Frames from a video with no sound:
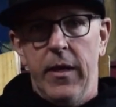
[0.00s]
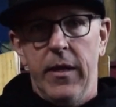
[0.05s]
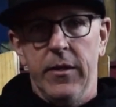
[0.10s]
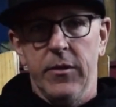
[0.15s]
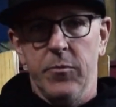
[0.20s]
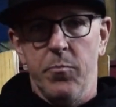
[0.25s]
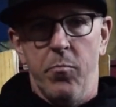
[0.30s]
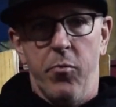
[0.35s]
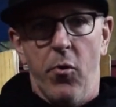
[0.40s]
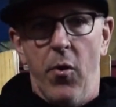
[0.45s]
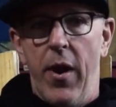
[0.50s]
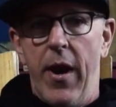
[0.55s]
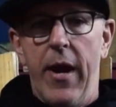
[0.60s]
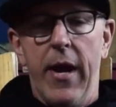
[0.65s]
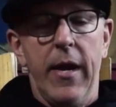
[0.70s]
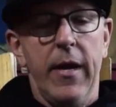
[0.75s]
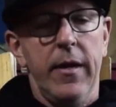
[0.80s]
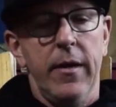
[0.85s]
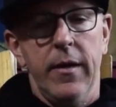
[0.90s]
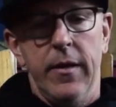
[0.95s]
His
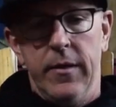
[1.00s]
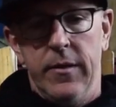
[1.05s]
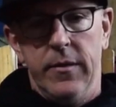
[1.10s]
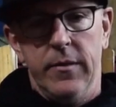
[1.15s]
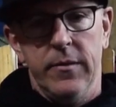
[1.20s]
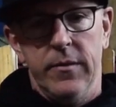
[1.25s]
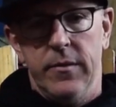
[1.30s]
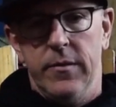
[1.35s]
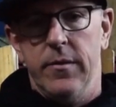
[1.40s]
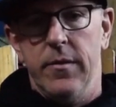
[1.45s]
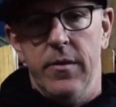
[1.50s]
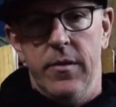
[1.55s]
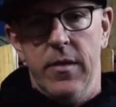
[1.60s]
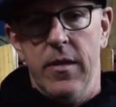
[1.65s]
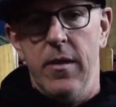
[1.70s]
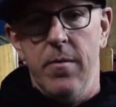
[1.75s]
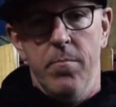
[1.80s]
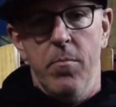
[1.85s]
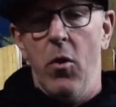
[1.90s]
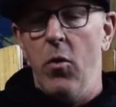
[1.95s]
brain is
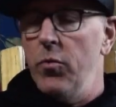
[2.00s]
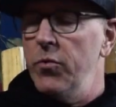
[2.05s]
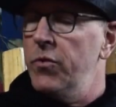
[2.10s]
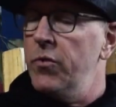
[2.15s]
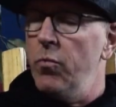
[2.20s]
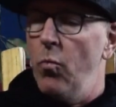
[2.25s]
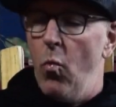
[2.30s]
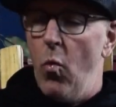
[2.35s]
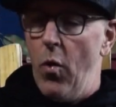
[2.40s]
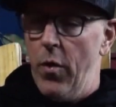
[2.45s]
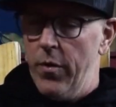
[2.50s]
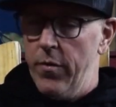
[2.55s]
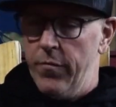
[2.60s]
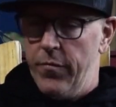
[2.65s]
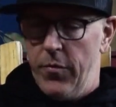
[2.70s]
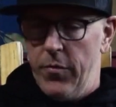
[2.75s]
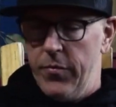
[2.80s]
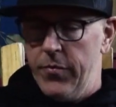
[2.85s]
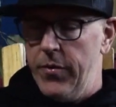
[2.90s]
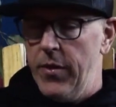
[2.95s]
the most
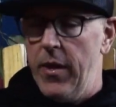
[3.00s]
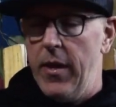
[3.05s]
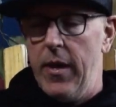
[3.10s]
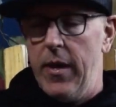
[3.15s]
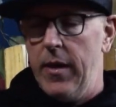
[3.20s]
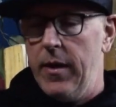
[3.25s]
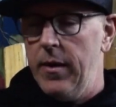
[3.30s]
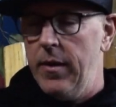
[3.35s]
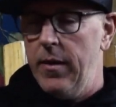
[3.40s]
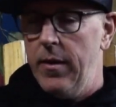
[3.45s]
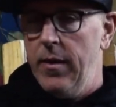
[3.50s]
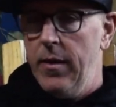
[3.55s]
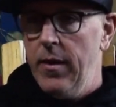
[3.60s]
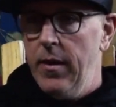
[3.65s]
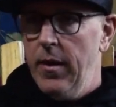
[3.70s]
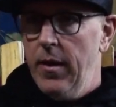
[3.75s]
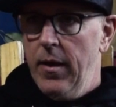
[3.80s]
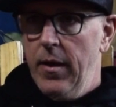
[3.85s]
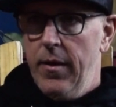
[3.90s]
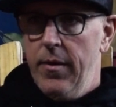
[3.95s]
wonderful thing,
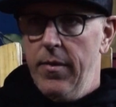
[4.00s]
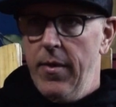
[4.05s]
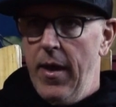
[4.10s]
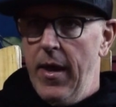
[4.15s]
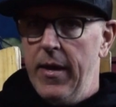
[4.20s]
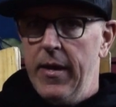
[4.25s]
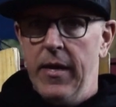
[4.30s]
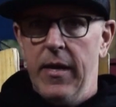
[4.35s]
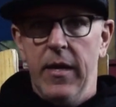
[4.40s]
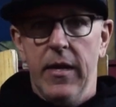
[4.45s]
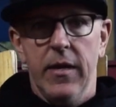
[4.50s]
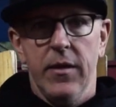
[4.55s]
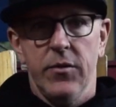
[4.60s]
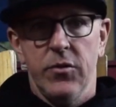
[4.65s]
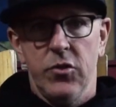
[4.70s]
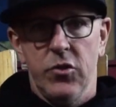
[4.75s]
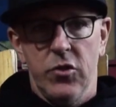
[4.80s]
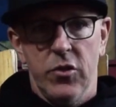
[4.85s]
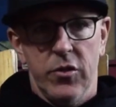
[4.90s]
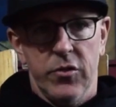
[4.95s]
that he
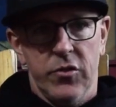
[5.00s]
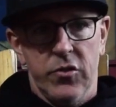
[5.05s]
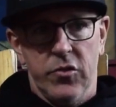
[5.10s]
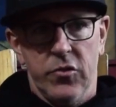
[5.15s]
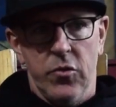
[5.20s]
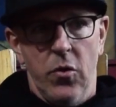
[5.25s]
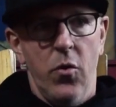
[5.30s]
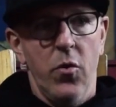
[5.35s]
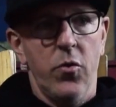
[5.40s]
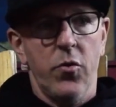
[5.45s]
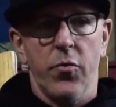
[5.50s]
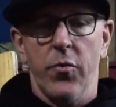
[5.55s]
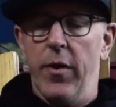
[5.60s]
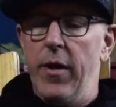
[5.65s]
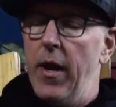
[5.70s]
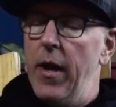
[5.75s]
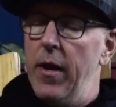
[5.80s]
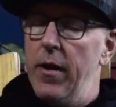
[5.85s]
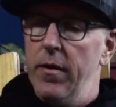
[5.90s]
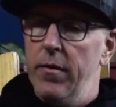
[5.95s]
is just so
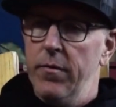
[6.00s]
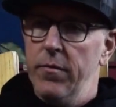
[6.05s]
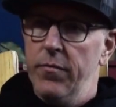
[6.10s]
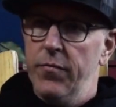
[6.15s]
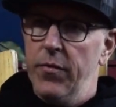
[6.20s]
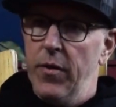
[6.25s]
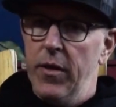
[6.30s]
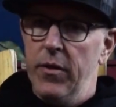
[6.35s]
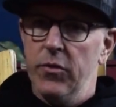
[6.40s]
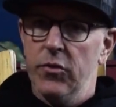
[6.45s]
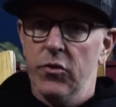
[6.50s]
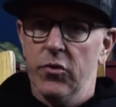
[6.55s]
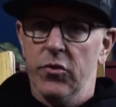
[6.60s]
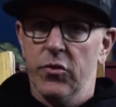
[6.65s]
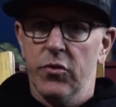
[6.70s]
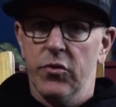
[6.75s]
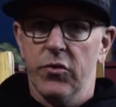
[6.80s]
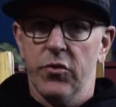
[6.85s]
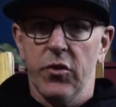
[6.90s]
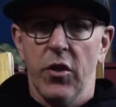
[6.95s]
creative and
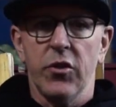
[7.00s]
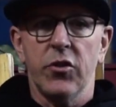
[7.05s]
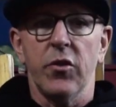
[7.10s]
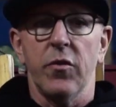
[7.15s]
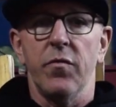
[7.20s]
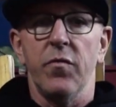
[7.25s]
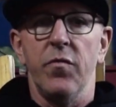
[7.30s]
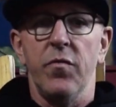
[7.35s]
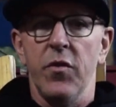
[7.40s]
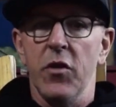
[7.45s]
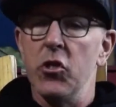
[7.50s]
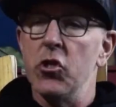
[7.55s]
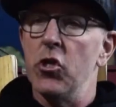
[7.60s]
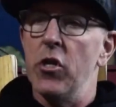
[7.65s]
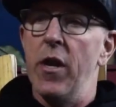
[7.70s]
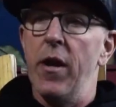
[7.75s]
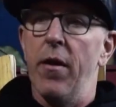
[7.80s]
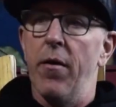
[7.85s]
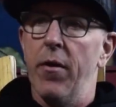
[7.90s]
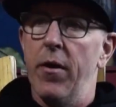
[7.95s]
such a
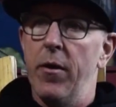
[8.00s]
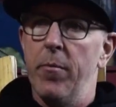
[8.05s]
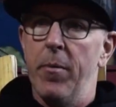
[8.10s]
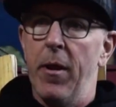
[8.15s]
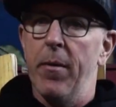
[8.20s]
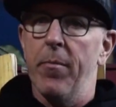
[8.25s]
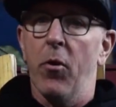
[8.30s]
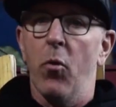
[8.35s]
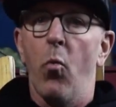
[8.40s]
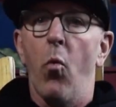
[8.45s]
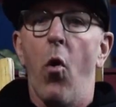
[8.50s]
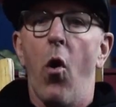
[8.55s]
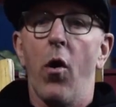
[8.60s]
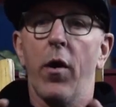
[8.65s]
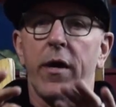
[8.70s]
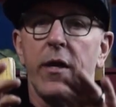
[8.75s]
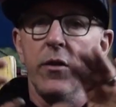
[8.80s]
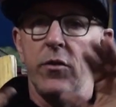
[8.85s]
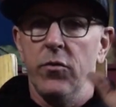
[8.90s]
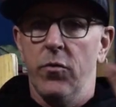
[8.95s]
visionary to be able to
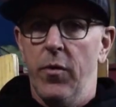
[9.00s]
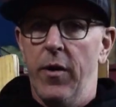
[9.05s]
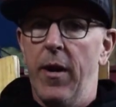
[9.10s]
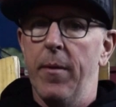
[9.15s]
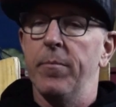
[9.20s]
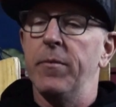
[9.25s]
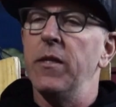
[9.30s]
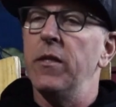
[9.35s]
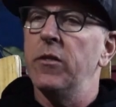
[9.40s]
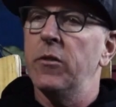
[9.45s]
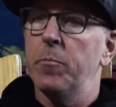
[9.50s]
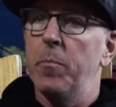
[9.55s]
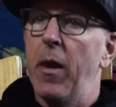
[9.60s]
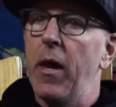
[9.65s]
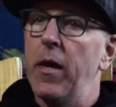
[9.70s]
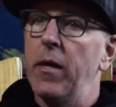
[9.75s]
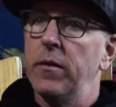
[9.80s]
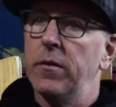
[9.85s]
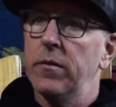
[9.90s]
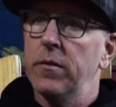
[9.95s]
walk into an empty
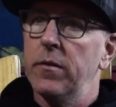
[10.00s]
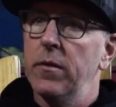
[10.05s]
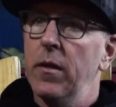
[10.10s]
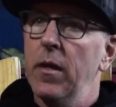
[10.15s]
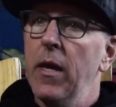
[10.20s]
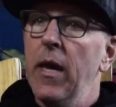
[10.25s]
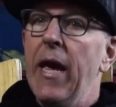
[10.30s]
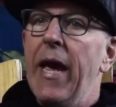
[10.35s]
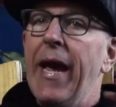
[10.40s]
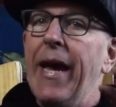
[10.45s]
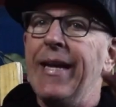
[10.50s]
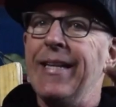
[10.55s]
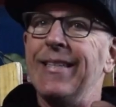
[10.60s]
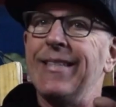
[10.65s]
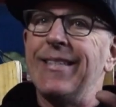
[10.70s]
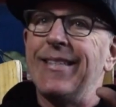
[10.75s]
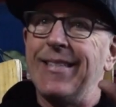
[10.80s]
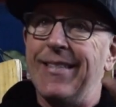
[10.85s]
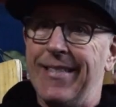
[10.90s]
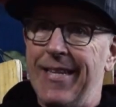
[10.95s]
space
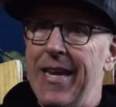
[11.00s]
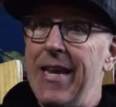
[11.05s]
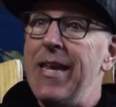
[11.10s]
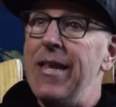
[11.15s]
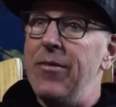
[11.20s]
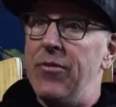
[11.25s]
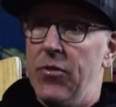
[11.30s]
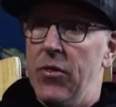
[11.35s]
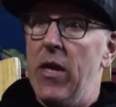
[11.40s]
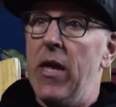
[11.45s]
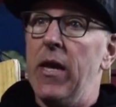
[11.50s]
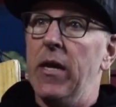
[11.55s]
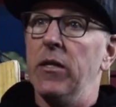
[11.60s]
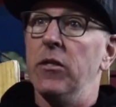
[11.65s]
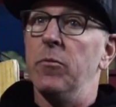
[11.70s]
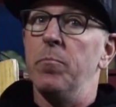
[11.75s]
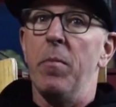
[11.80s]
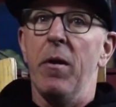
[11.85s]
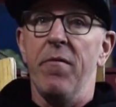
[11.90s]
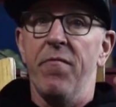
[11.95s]
and see
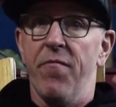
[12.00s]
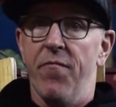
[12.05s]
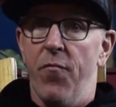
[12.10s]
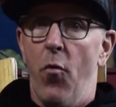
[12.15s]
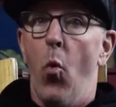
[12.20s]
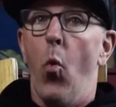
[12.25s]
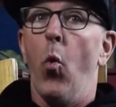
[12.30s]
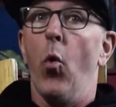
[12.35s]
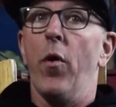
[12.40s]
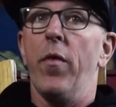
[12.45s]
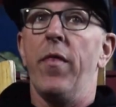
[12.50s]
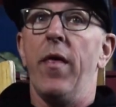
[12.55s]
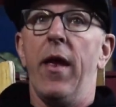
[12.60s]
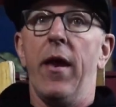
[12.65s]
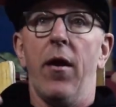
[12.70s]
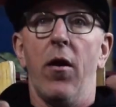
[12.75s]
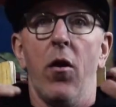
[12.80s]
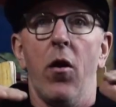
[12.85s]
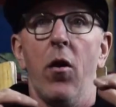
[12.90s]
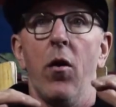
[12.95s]
things before
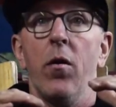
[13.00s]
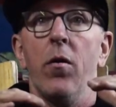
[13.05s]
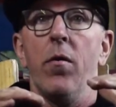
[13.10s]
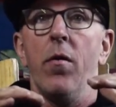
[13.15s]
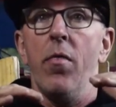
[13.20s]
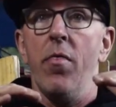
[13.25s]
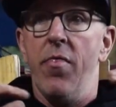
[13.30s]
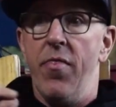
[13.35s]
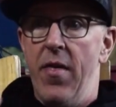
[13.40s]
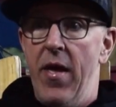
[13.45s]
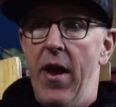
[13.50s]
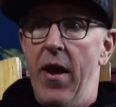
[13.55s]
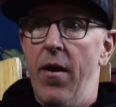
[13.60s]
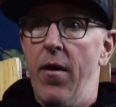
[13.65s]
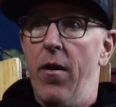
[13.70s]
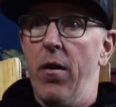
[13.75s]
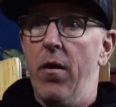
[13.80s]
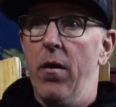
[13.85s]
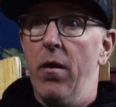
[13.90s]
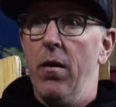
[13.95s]
they are
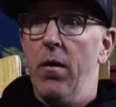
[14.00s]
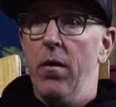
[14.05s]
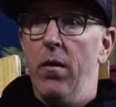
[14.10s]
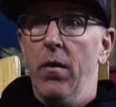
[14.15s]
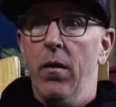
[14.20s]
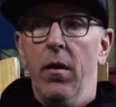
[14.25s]
there.